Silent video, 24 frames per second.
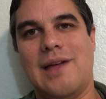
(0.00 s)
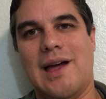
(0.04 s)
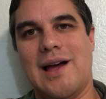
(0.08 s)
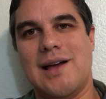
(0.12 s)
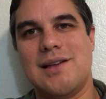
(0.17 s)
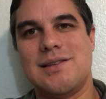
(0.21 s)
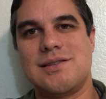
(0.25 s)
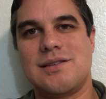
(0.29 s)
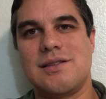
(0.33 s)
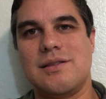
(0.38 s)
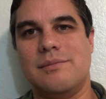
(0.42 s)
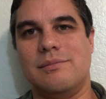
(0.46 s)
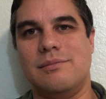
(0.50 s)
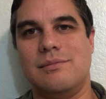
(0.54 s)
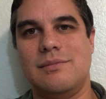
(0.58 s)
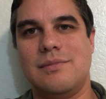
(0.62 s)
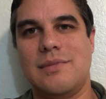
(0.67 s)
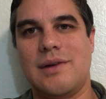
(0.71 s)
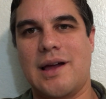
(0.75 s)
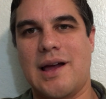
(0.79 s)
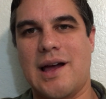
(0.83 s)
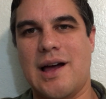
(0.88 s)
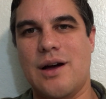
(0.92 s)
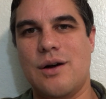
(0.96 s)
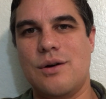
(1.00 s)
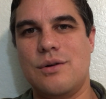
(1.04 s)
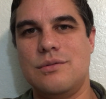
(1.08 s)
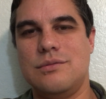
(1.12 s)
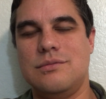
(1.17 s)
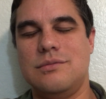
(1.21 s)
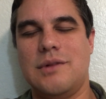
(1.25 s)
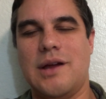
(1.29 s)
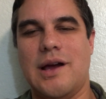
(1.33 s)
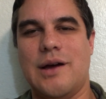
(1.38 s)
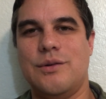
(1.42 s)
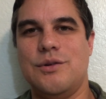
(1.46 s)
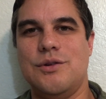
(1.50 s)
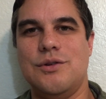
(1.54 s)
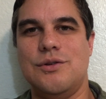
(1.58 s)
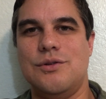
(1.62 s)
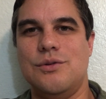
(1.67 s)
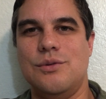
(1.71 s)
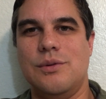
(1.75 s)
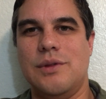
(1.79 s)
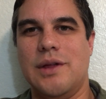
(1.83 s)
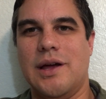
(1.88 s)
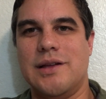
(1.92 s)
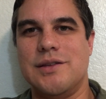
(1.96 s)
Ask them, how do you
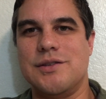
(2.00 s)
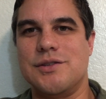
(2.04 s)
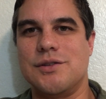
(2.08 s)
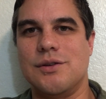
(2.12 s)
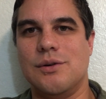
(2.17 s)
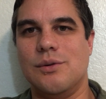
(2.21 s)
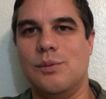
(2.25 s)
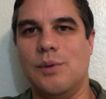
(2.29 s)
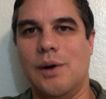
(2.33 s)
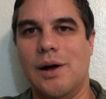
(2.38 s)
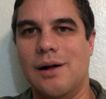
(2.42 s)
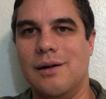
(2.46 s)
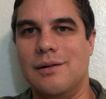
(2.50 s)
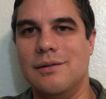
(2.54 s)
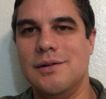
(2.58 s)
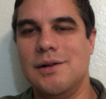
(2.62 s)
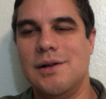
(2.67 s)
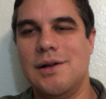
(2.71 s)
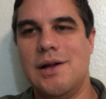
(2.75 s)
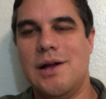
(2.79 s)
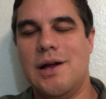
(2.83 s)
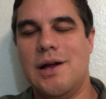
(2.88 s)
do that so well?